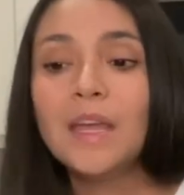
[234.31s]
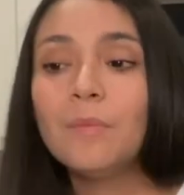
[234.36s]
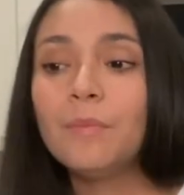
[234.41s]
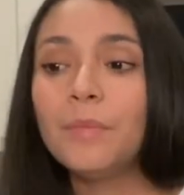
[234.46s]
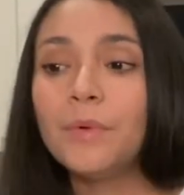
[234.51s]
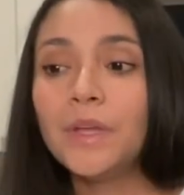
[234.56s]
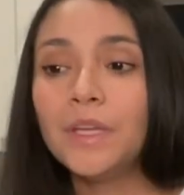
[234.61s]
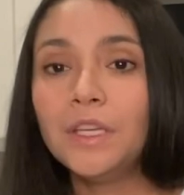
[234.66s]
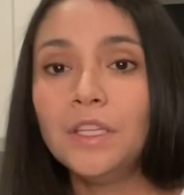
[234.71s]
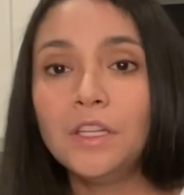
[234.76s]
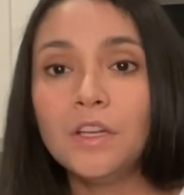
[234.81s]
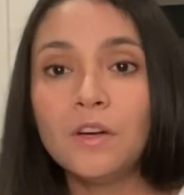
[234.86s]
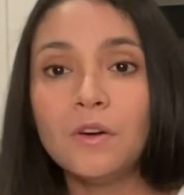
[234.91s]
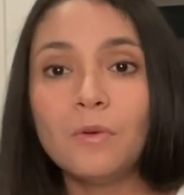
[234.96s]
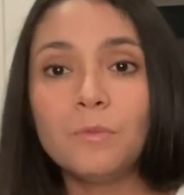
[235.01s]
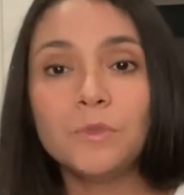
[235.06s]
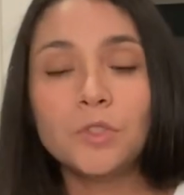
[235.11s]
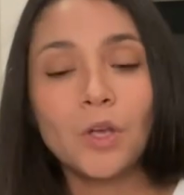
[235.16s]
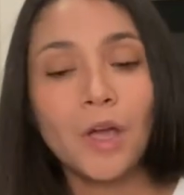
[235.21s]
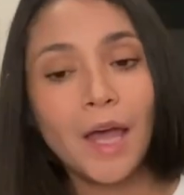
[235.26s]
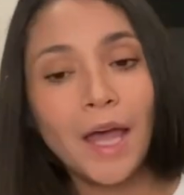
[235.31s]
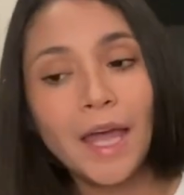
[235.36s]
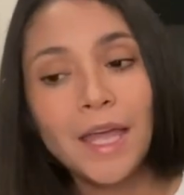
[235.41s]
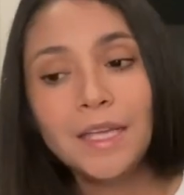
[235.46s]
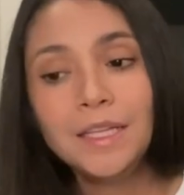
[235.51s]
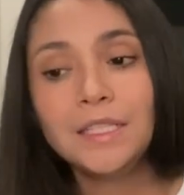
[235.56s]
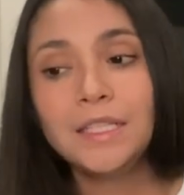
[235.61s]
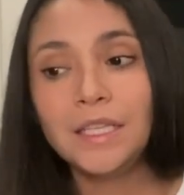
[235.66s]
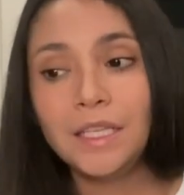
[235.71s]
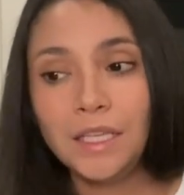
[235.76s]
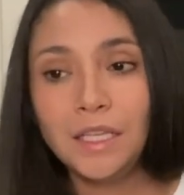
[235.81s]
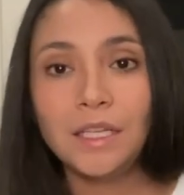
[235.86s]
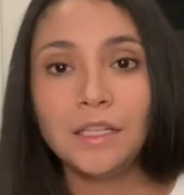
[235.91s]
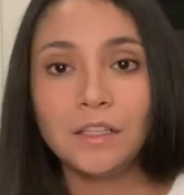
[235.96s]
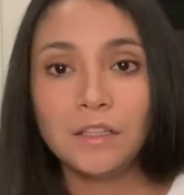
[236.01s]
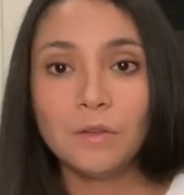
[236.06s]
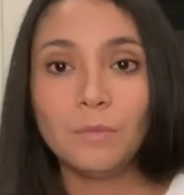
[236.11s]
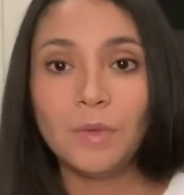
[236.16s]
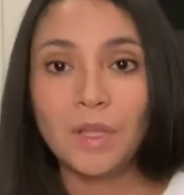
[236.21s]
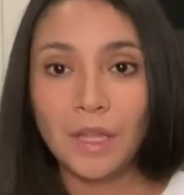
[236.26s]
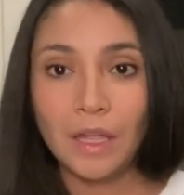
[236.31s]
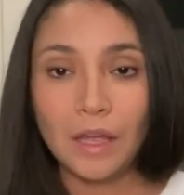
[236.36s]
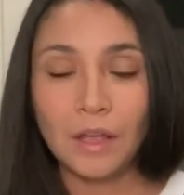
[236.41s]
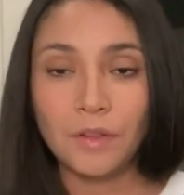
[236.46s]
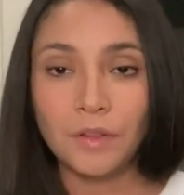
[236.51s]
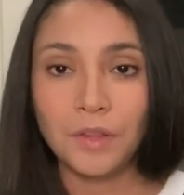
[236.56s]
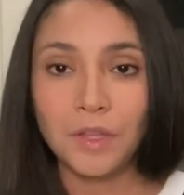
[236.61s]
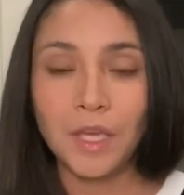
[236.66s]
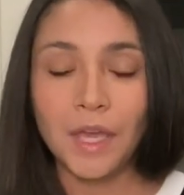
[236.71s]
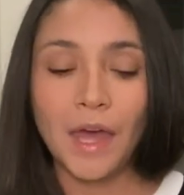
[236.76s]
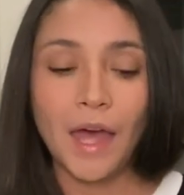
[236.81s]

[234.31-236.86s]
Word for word: but, you know, trying to eat a little bit healthy.